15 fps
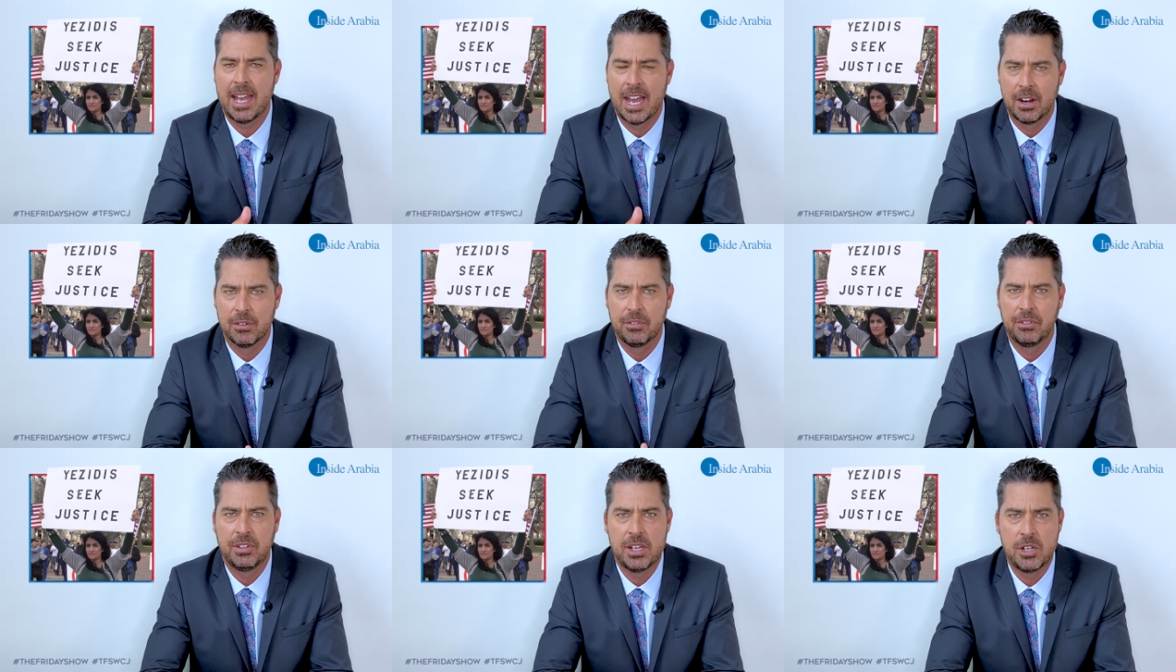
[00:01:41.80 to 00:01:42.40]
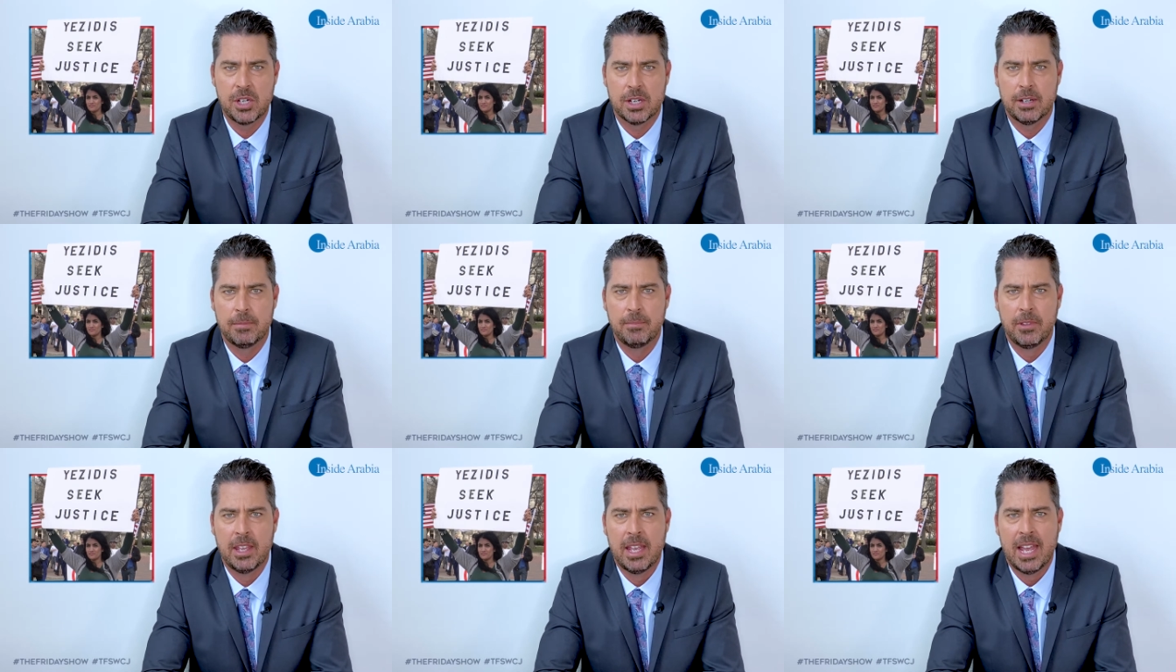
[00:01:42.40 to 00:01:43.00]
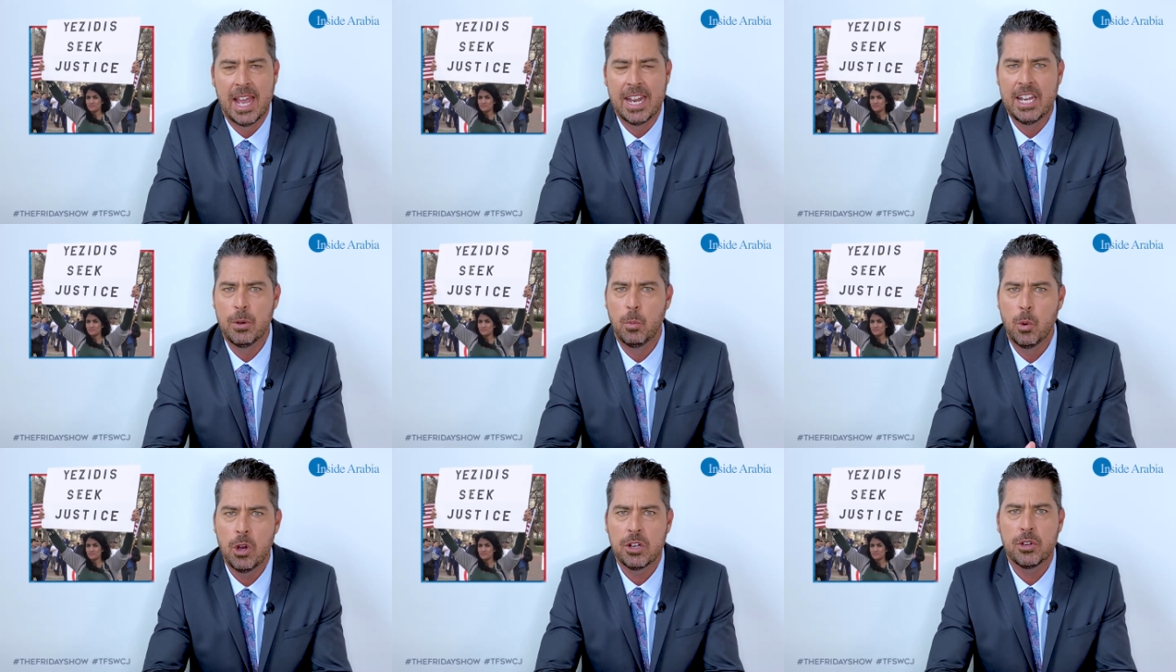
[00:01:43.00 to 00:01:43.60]
out of Sinjar, and
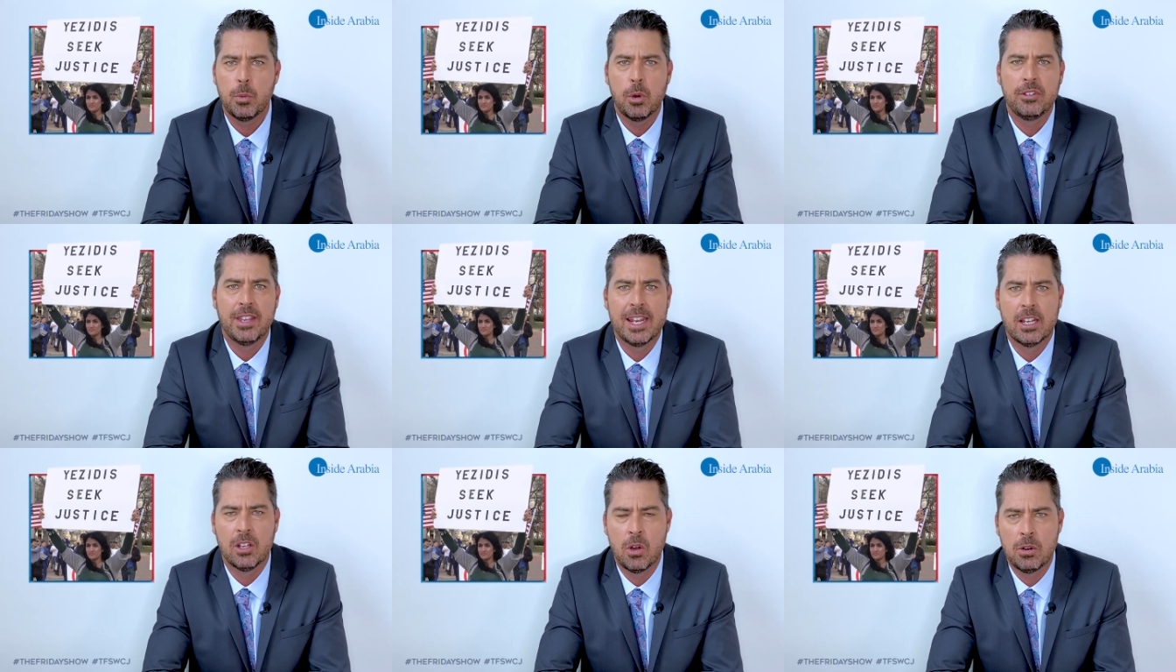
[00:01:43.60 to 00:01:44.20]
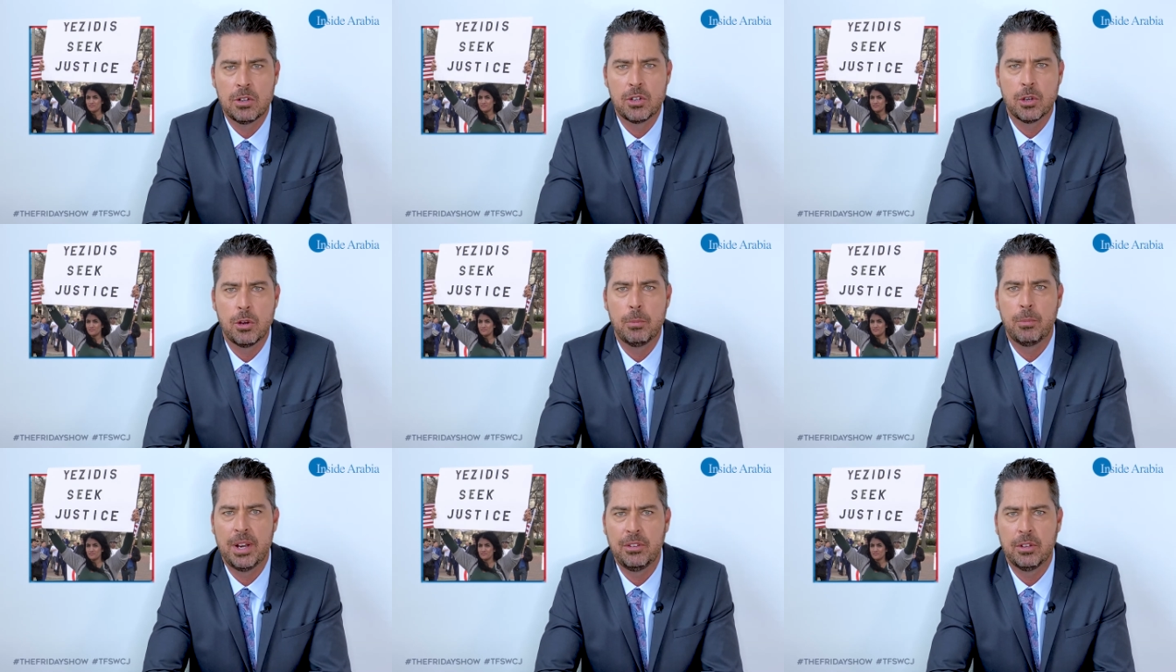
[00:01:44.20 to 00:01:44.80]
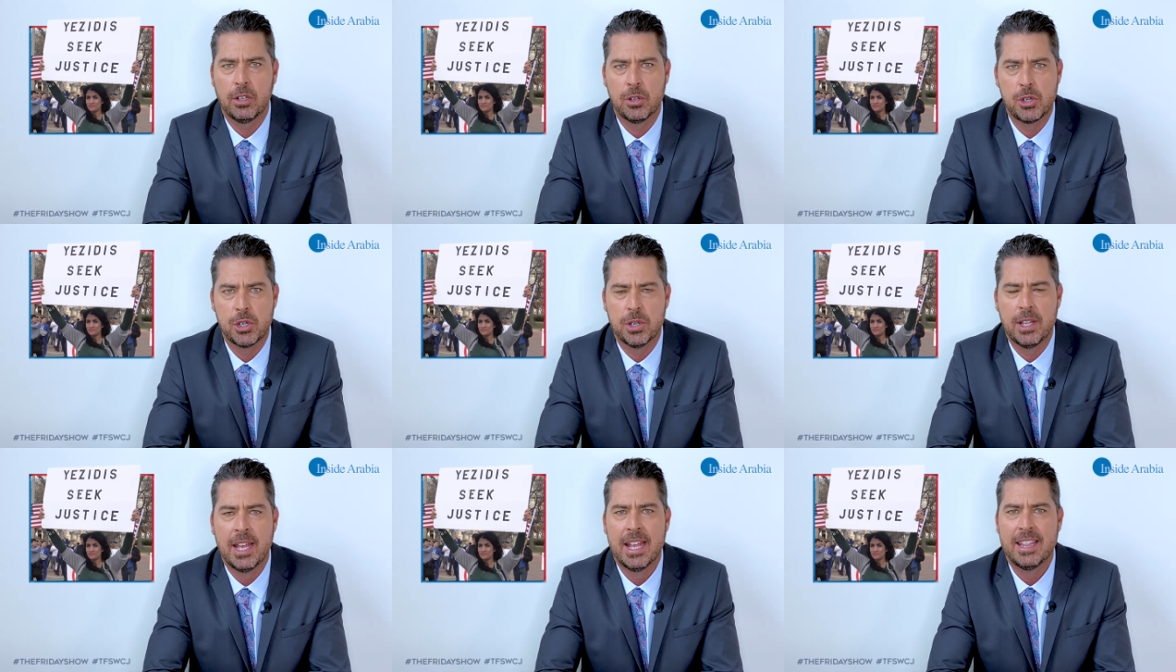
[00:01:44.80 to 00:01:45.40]
then work towards a long-term
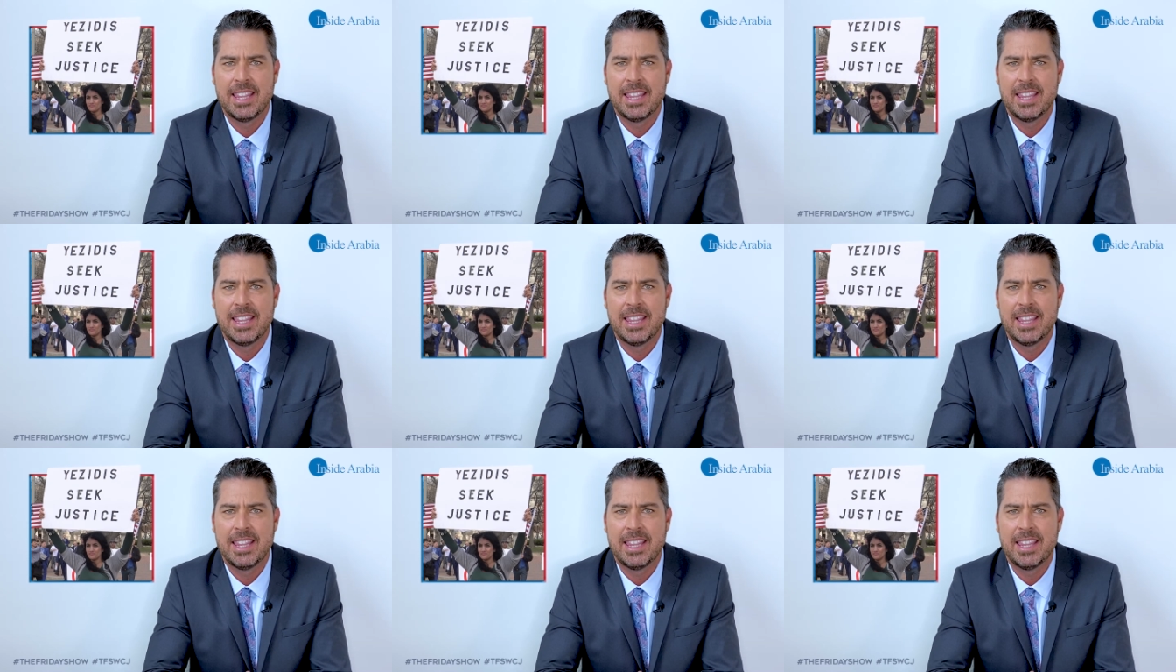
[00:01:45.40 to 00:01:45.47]
resolution